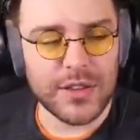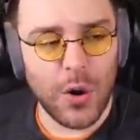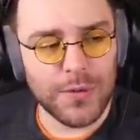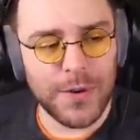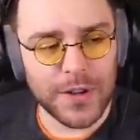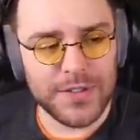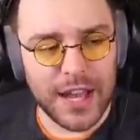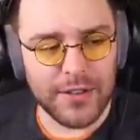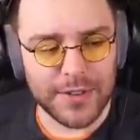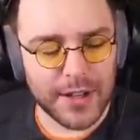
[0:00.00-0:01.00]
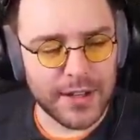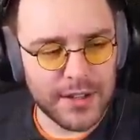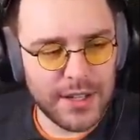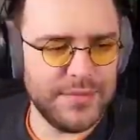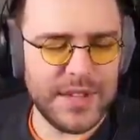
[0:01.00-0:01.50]
Tote full of salvia.
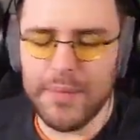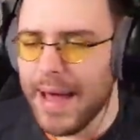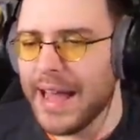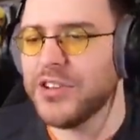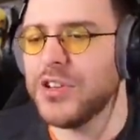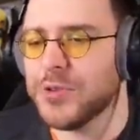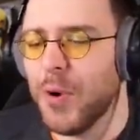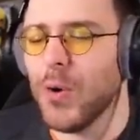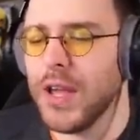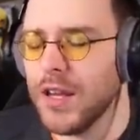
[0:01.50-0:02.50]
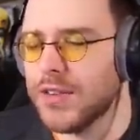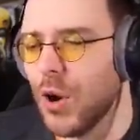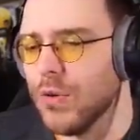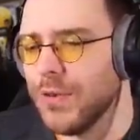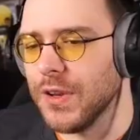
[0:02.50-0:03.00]
Imagine smoking a
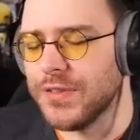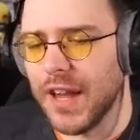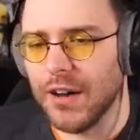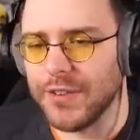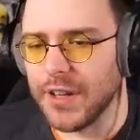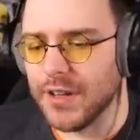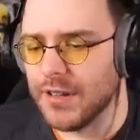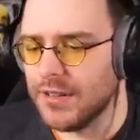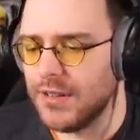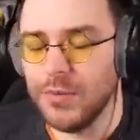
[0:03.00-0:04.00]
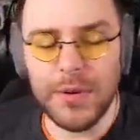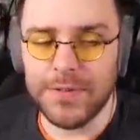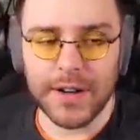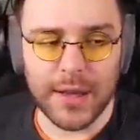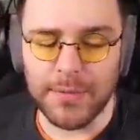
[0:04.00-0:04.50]
tote full of salvia. You'd be
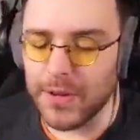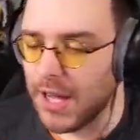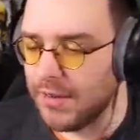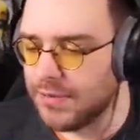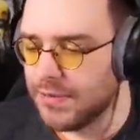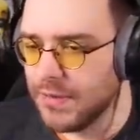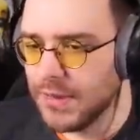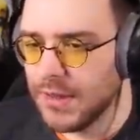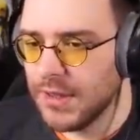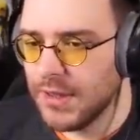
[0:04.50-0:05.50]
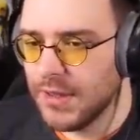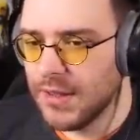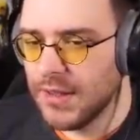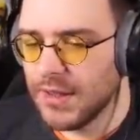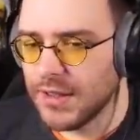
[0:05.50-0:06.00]
fucked up for life.
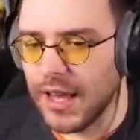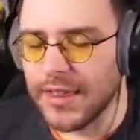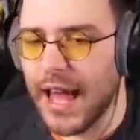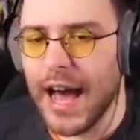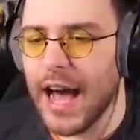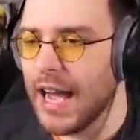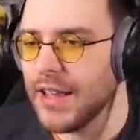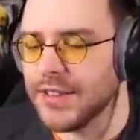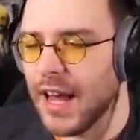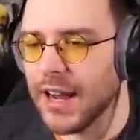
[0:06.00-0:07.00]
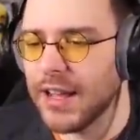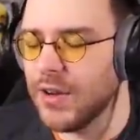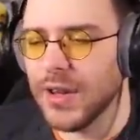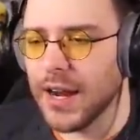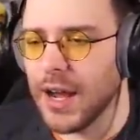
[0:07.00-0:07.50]
Like, that high is not,
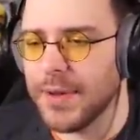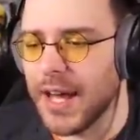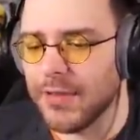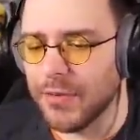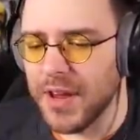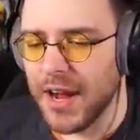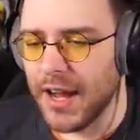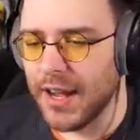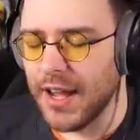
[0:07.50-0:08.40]
you're not coming down from that high.